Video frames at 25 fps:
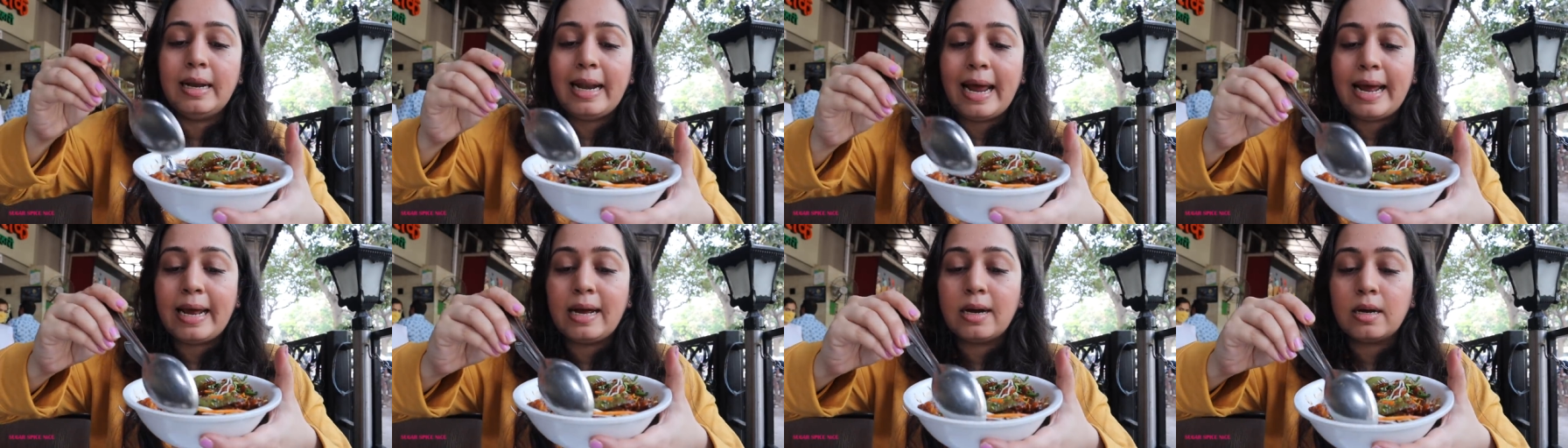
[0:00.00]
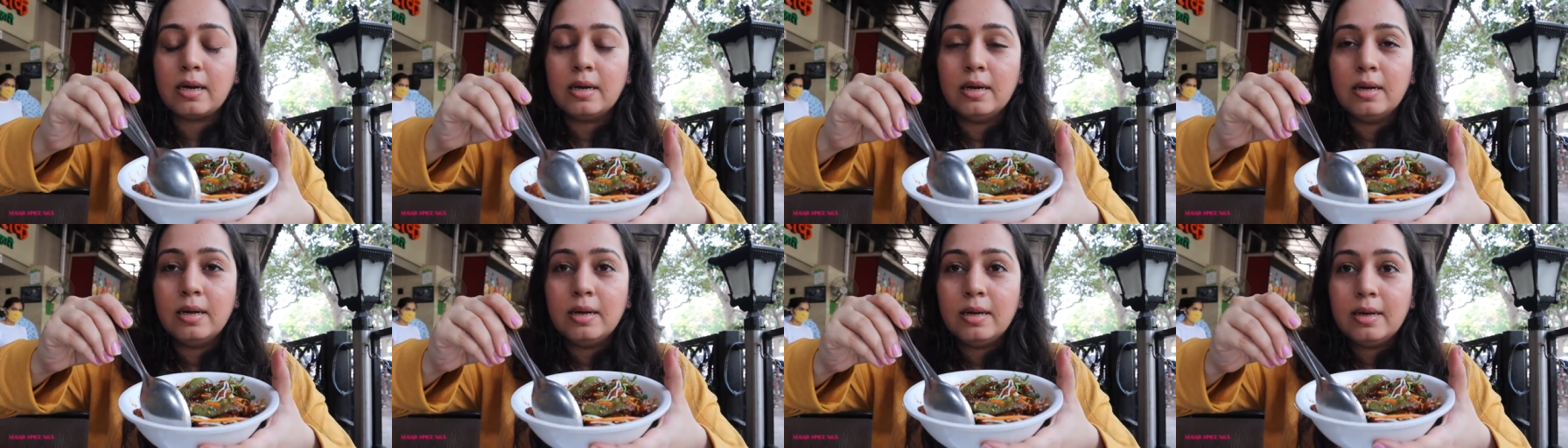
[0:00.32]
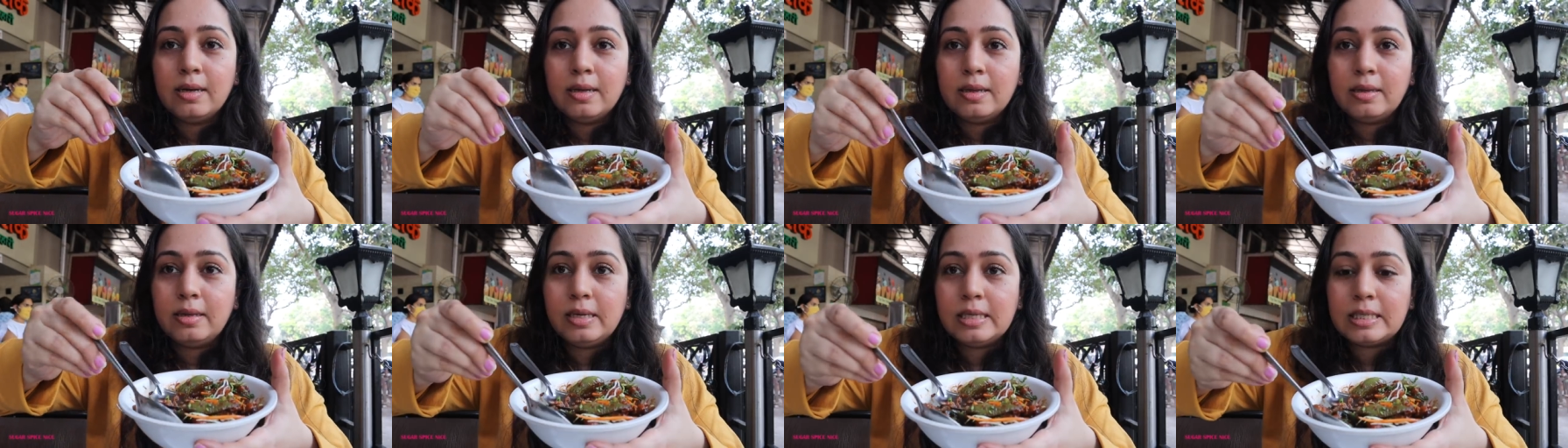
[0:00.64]
like
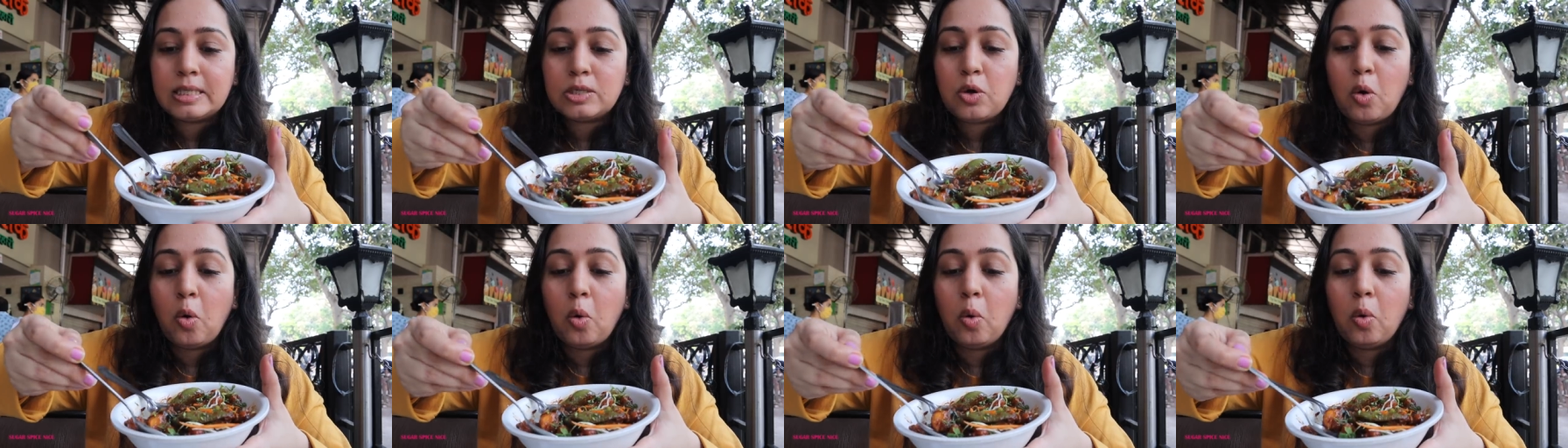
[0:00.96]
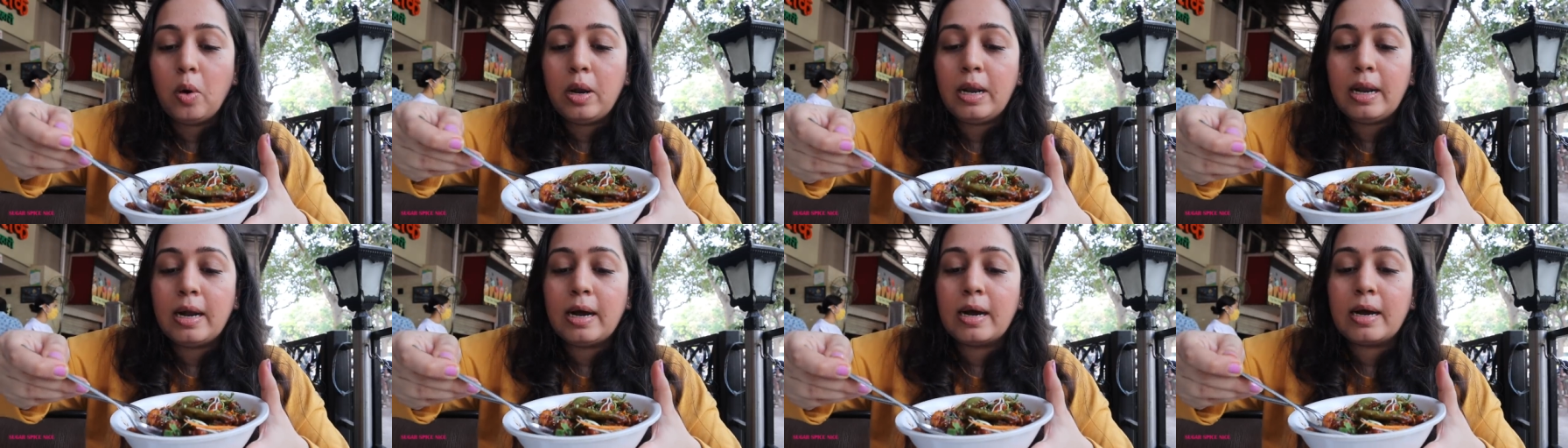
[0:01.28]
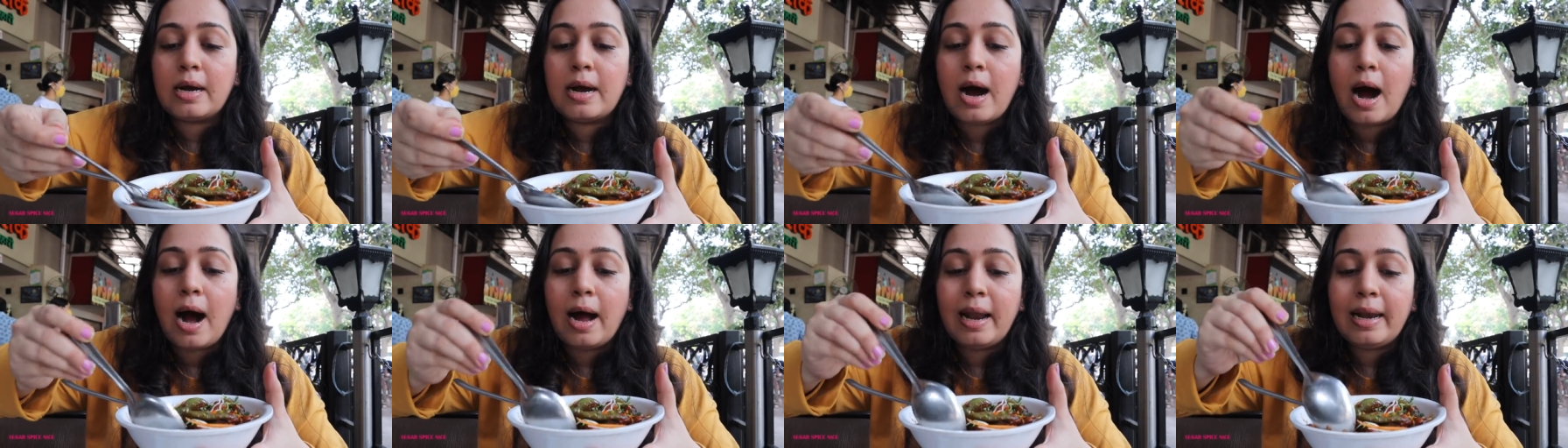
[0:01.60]
this whole
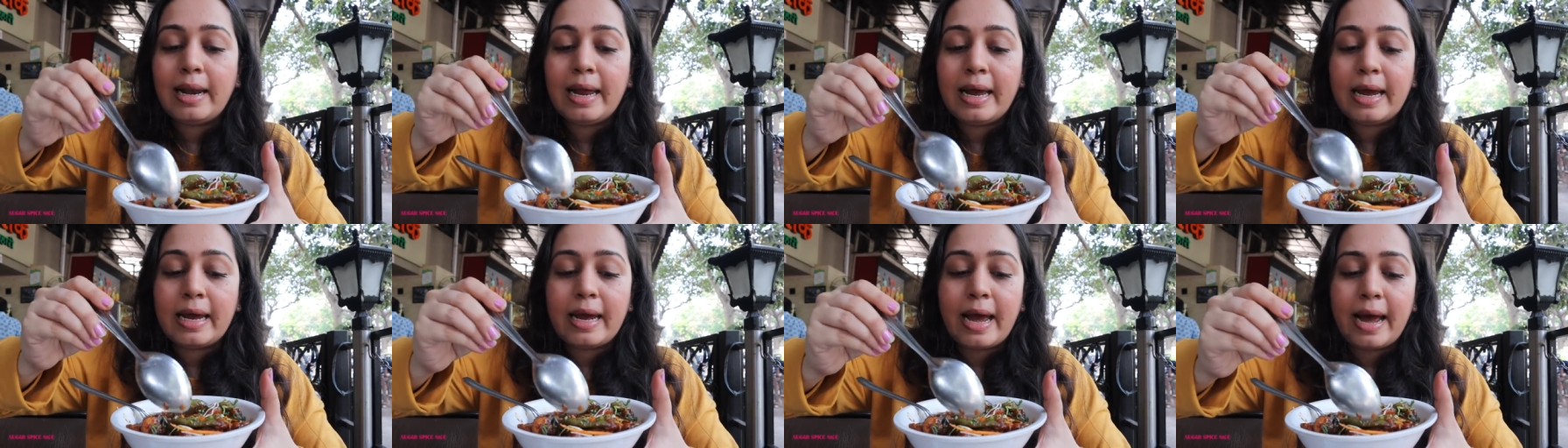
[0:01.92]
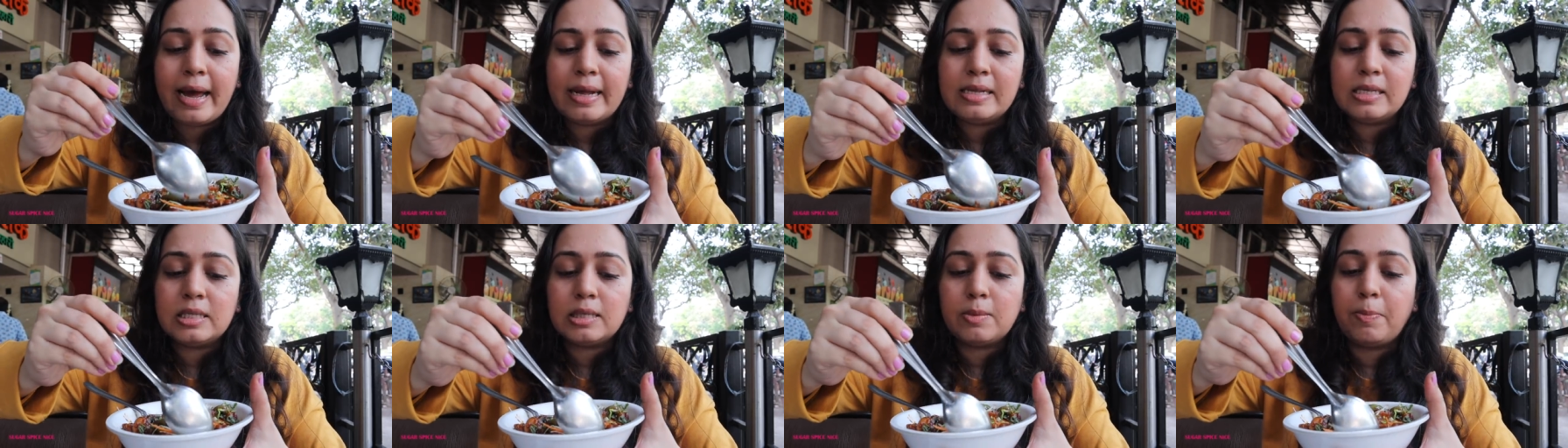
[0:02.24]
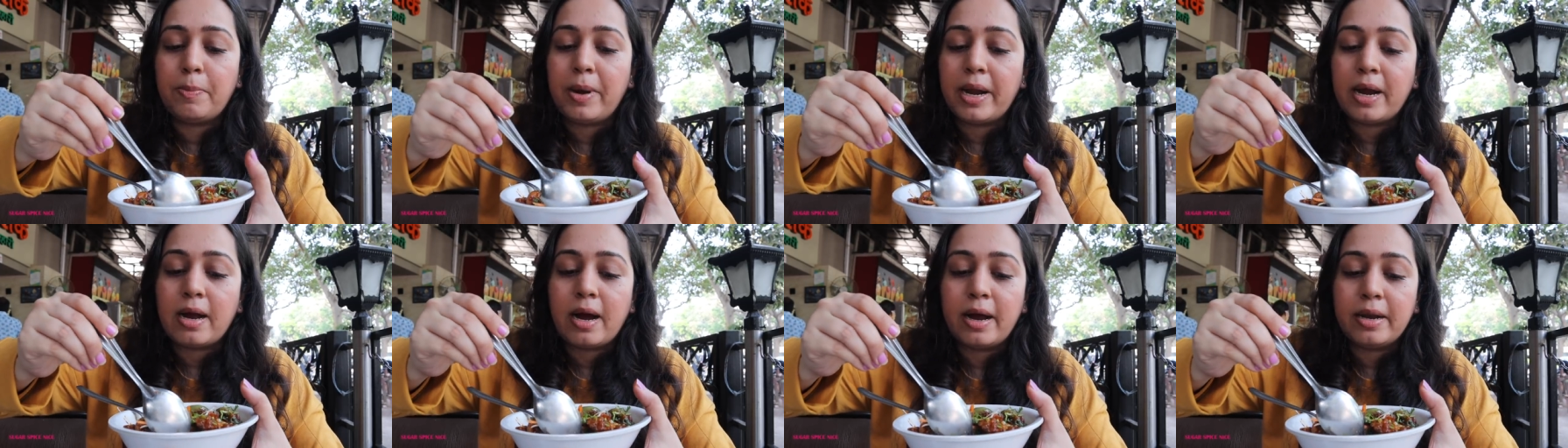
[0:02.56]
garlic and
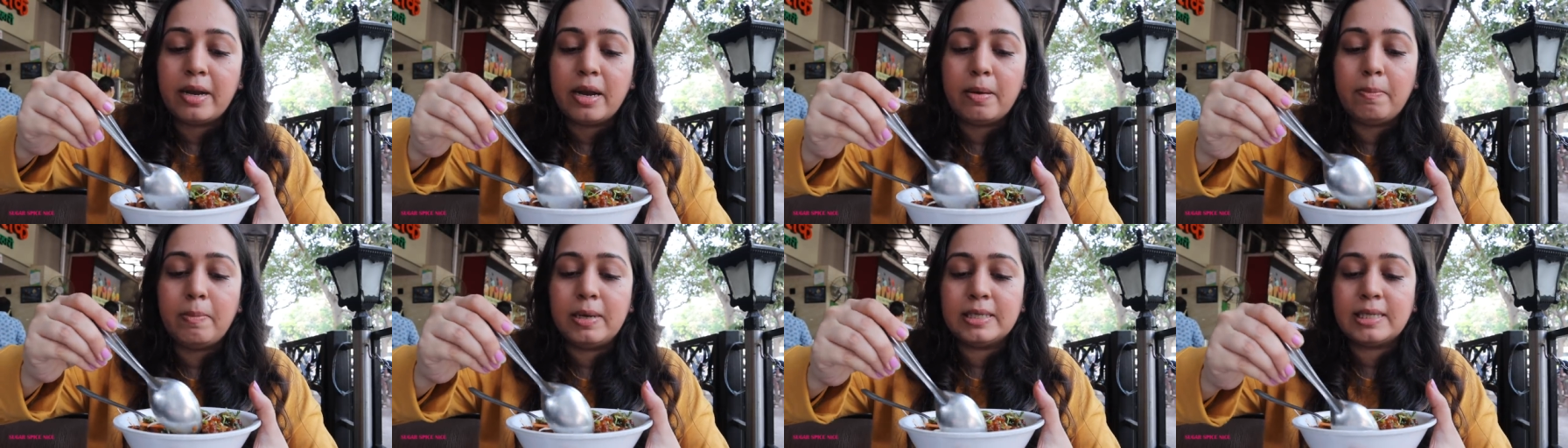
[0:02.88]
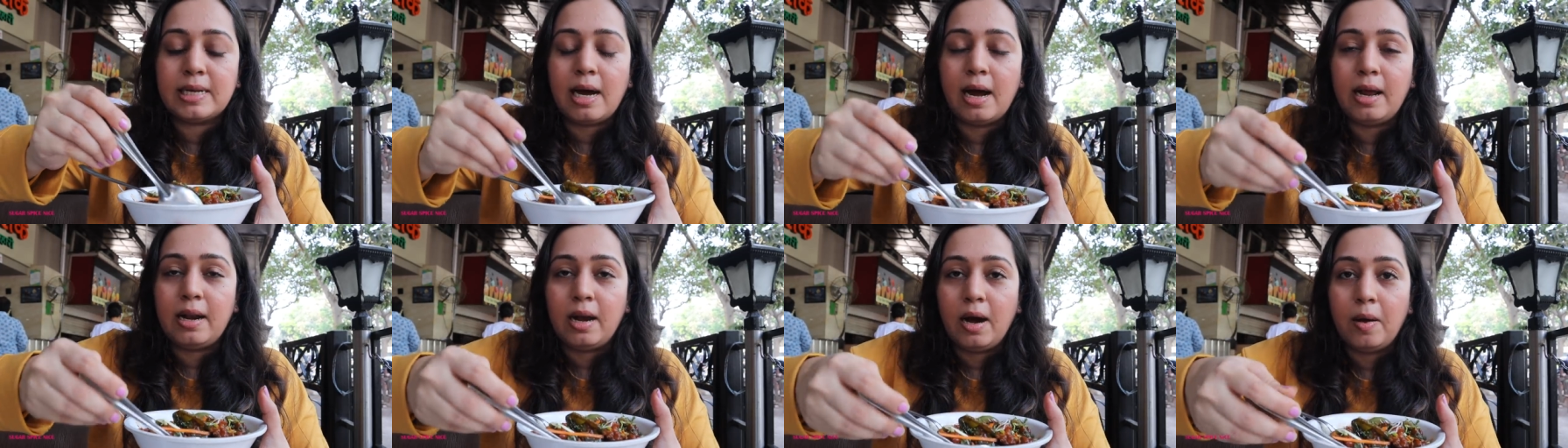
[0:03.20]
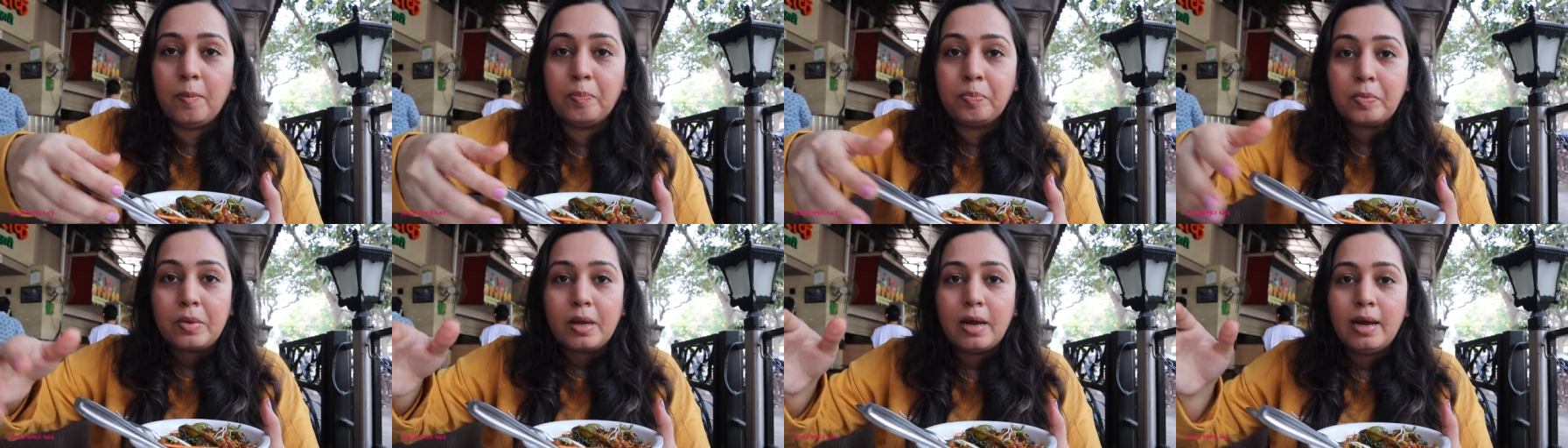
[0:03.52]
spring onion masala.